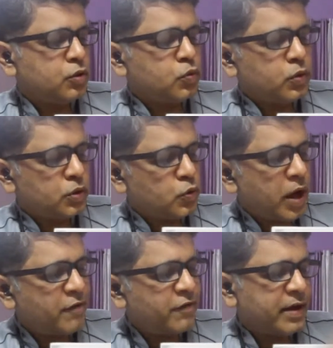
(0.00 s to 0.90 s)
you
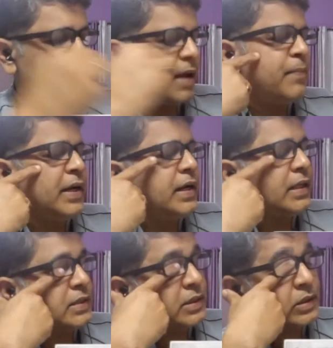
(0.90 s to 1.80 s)
have
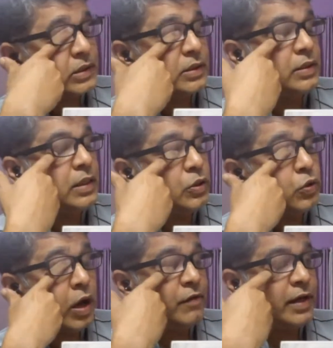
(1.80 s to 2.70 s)
appendixes. Okay.
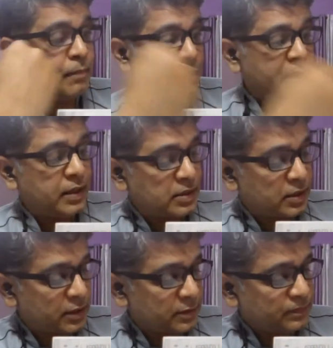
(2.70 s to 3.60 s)
You have an appendix
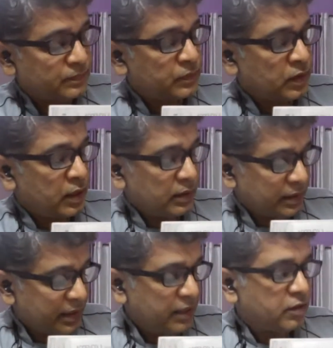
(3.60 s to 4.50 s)
here.
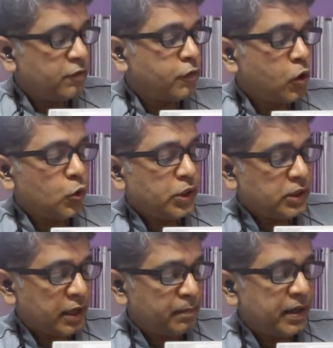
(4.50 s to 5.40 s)
Then
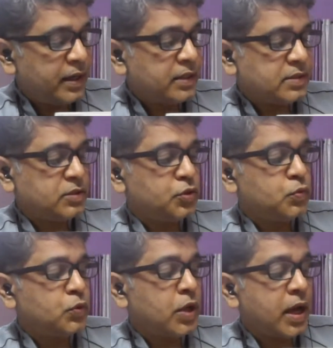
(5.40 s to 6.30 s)
following the appendix,
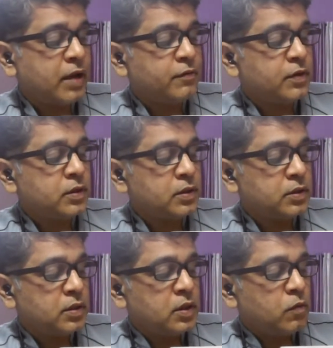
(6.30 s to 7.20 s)
you would have
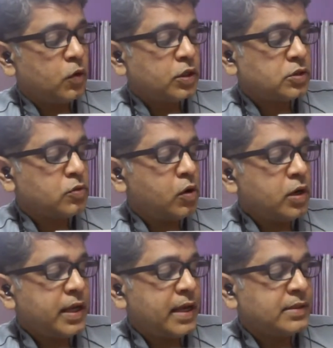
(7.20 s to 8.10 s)
what is
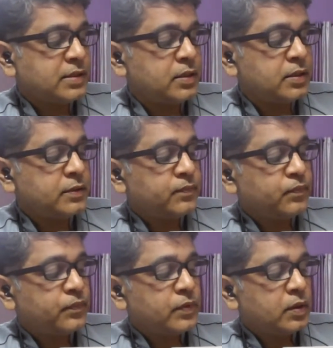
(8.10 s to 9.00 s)
called as a
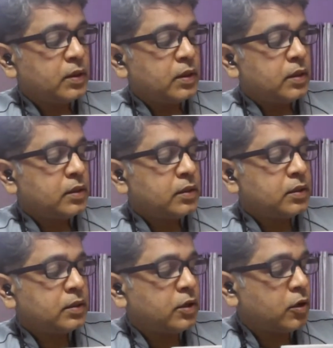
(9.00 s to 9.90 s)

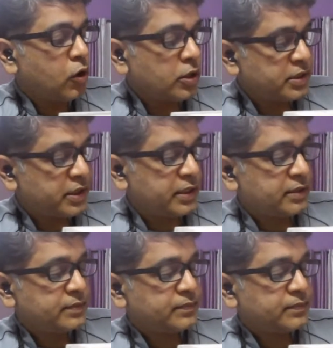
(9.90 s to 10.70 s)
glossary.